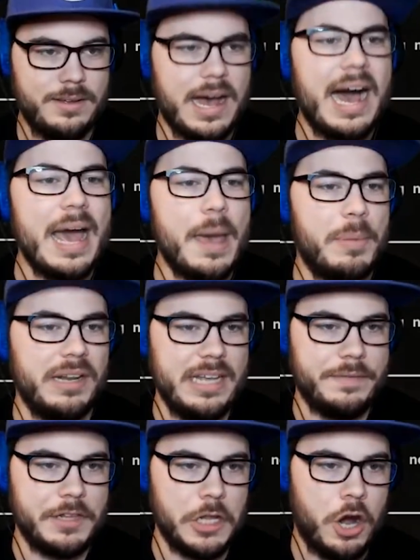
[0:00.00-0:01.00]
I
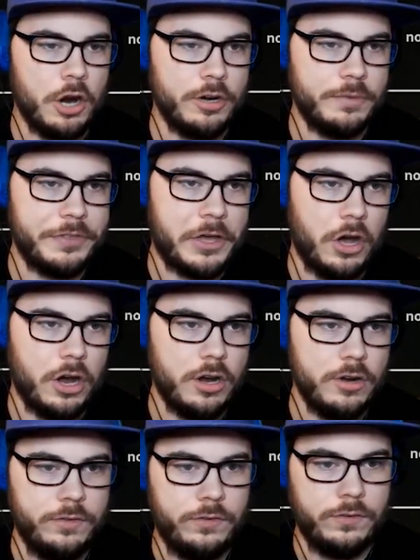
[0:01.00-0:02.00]
believe in the heart of the
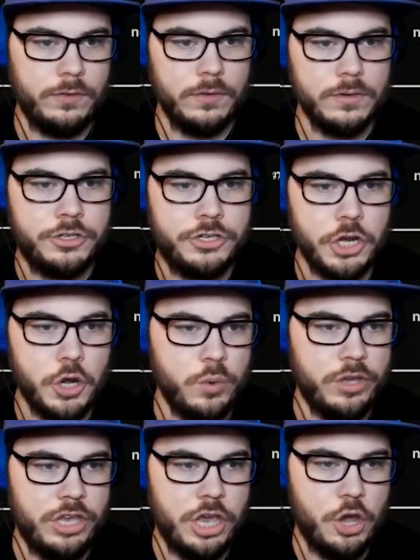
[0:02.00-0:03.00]
cards. Do
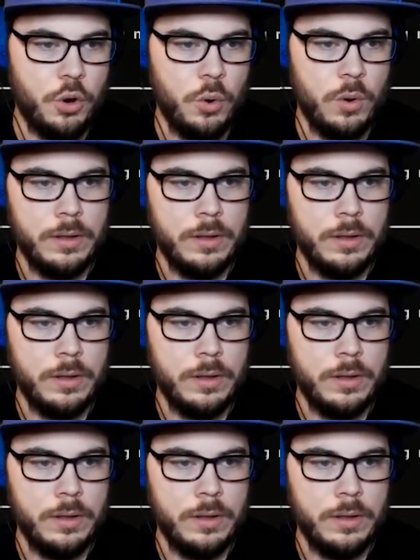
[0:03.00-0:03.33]
you?